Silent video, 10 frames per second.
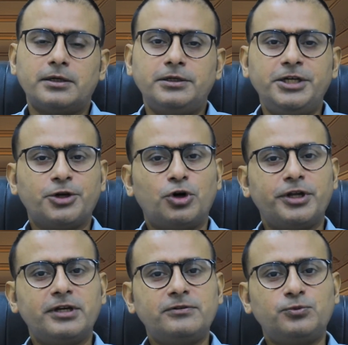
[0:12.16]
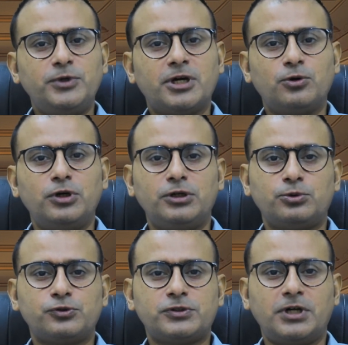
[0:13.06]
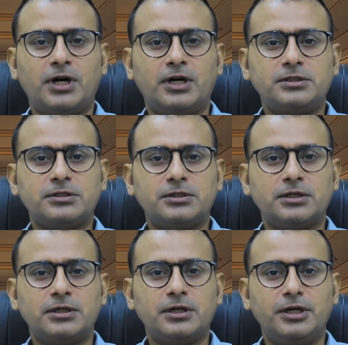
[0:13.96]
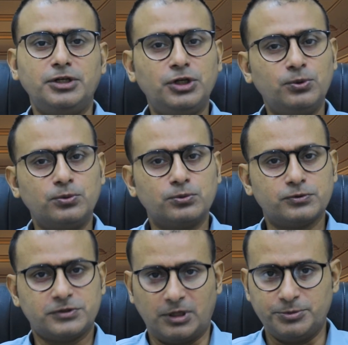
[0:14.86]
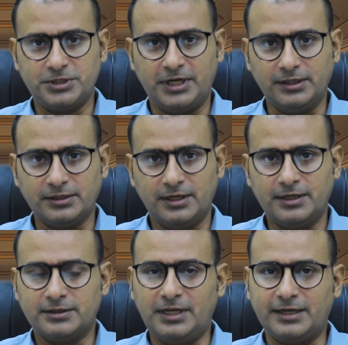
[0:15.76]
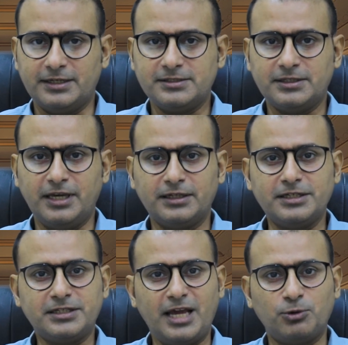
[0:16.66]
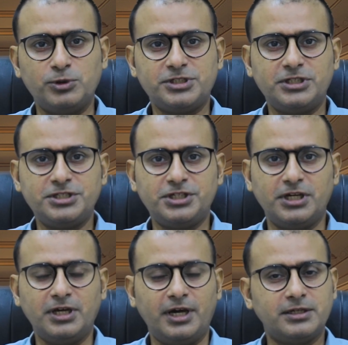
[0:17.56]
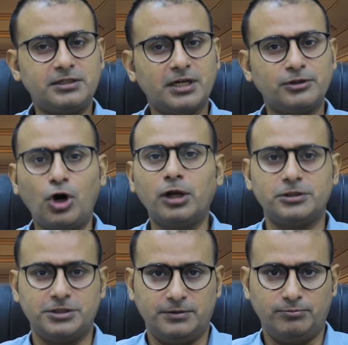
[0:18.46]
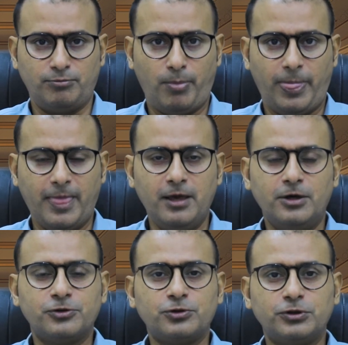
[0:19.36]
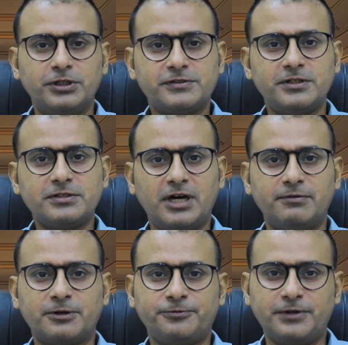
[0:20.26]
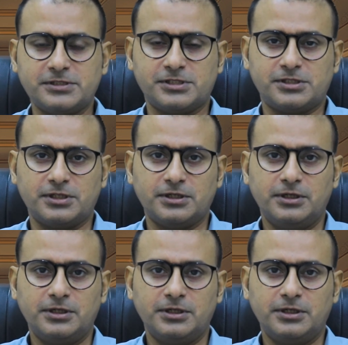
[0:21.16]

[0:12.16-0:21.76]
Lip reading: Dear audience, we are going to start a new subject, that is English language teaching and technology. So this is our first